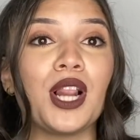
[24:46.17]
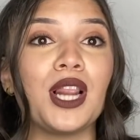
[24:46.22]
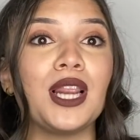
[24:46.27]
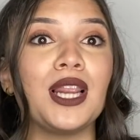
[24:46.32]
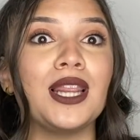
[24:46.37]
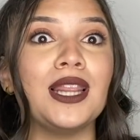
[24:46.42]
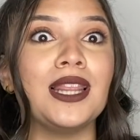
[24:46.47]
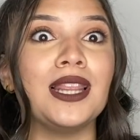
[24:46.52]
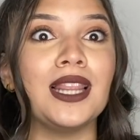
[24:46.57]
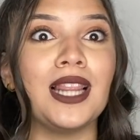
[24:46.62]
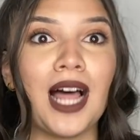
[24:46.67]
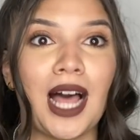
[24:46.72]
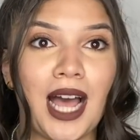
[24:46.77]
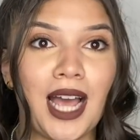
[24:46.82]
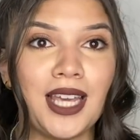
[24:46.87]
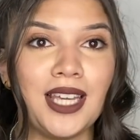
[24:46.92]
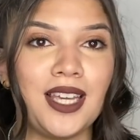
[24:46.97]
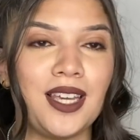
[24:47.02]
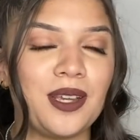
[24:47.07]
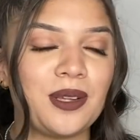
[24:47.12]

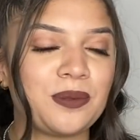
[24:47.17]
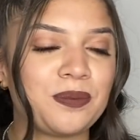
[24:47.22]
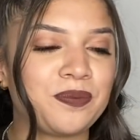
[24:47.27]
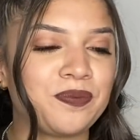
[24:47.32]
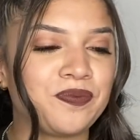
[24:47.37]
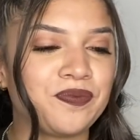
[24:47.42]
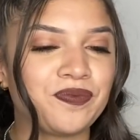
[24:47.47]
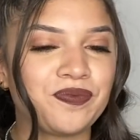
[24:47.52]
lying.